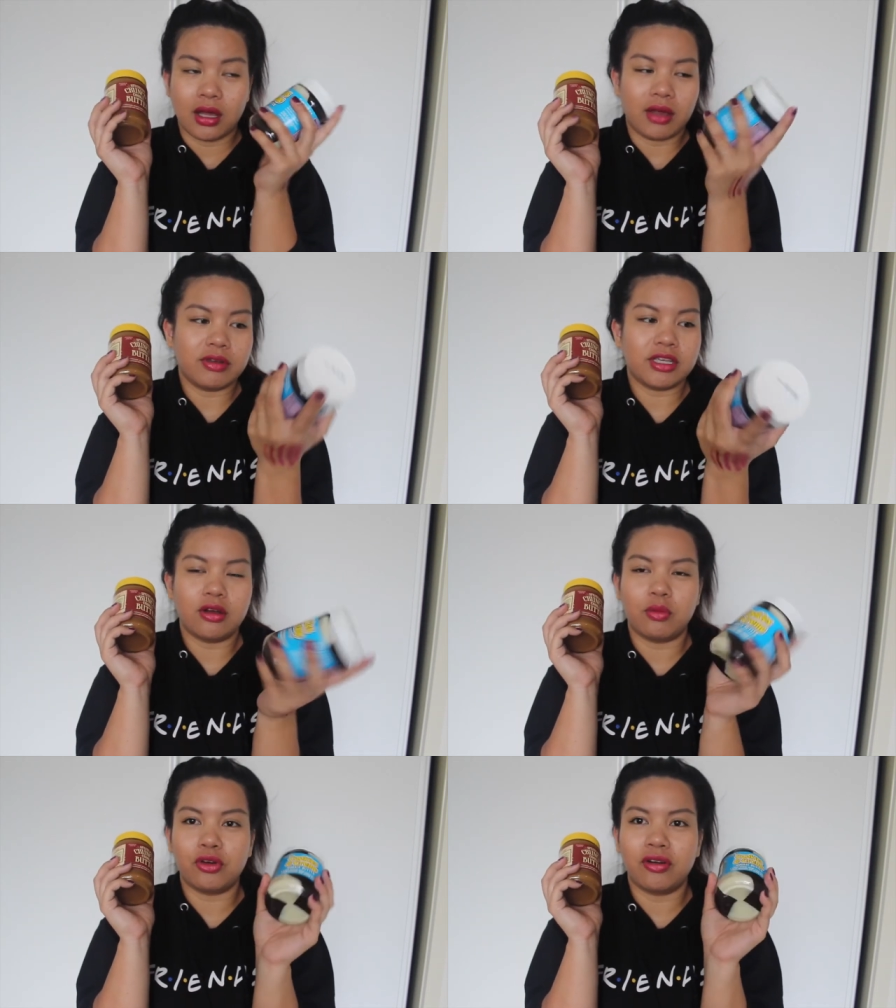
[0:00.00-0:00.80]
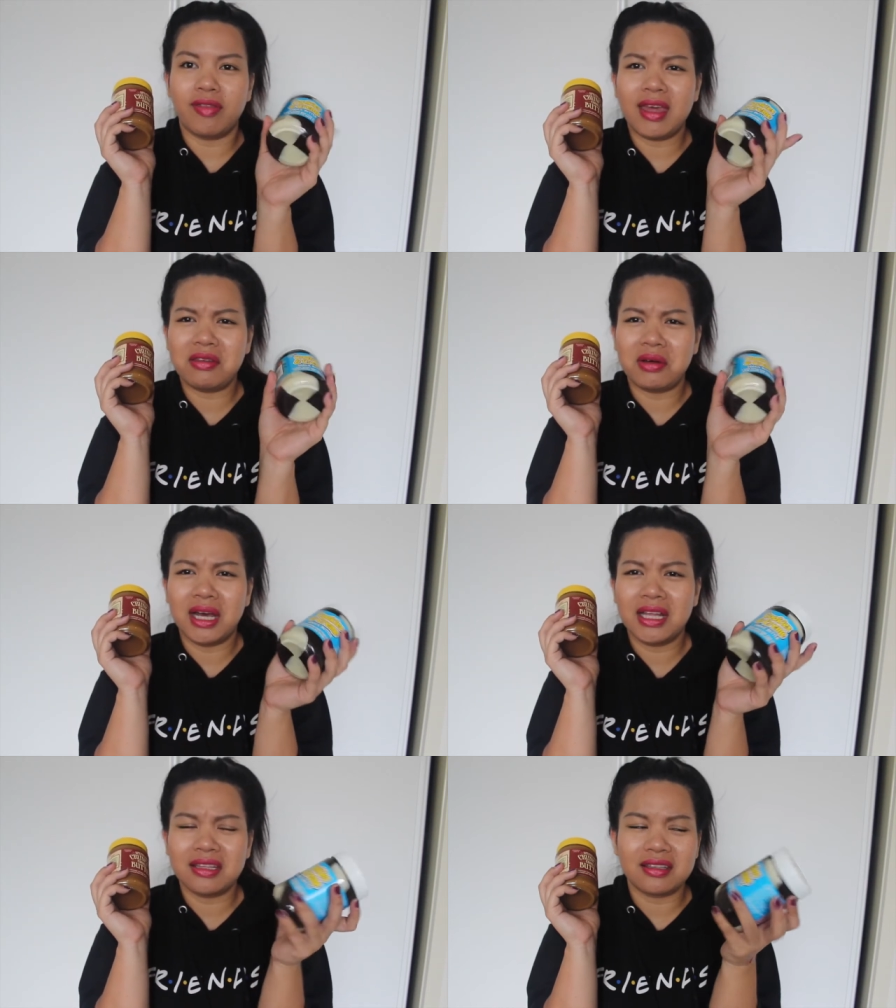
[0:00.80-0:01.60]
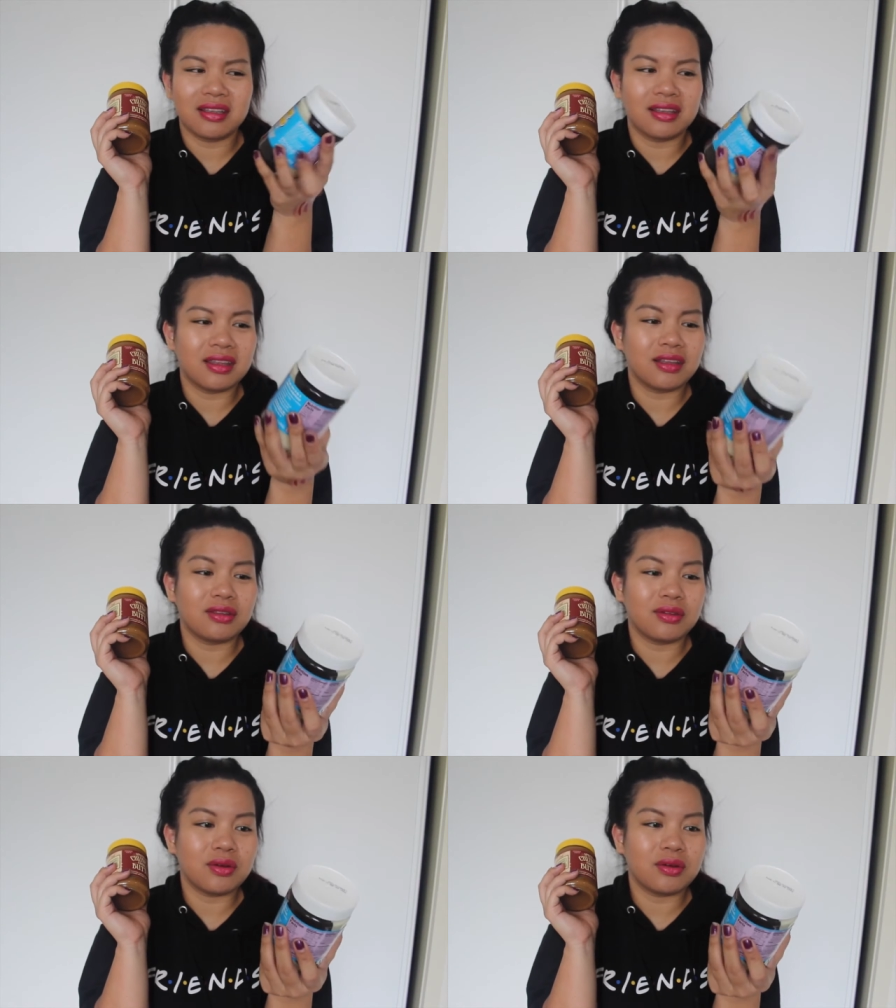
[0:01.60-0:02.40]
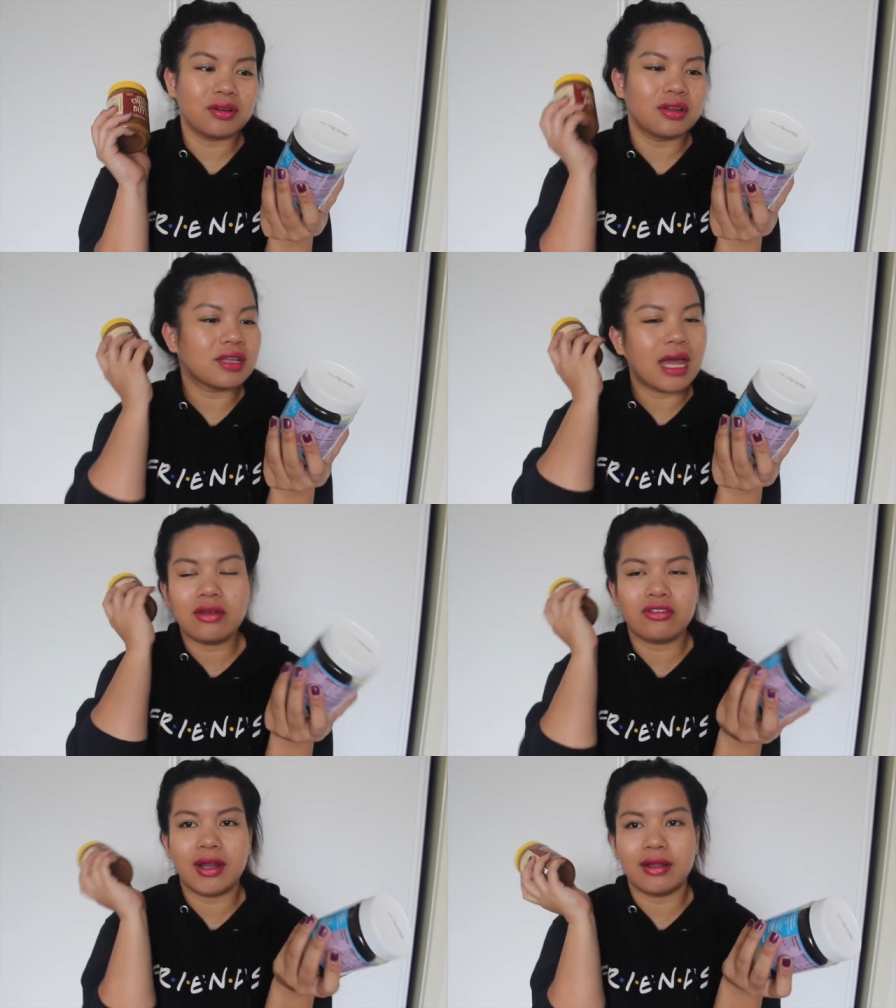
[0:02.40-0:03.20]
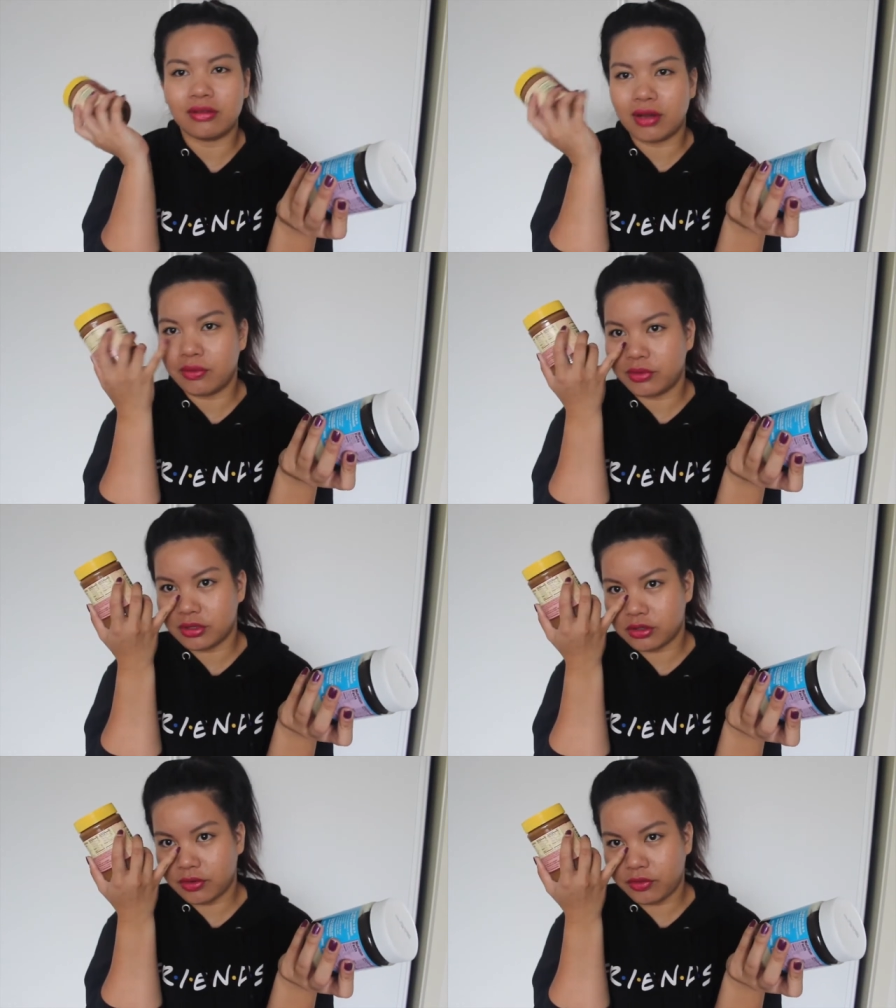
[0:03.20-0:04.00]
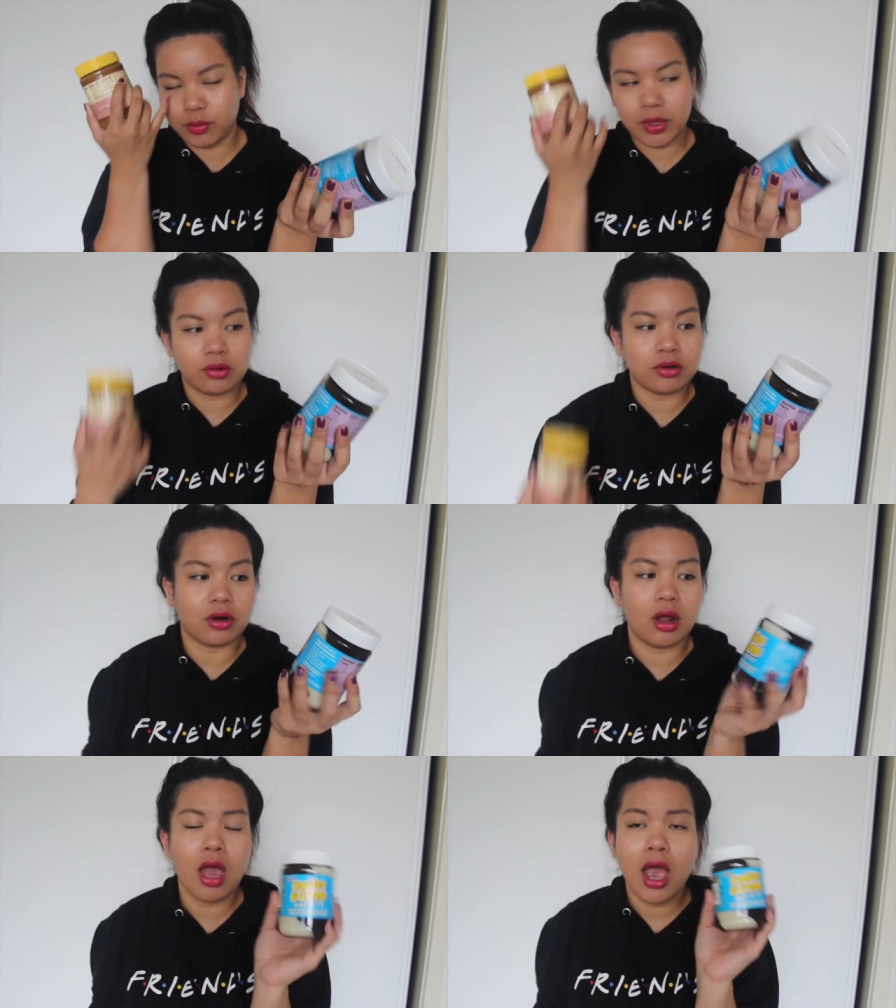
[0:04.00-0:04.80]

I wish I got more of these ones. They're so good because I hadn't tried it so I wasn't sure if it would be good or not.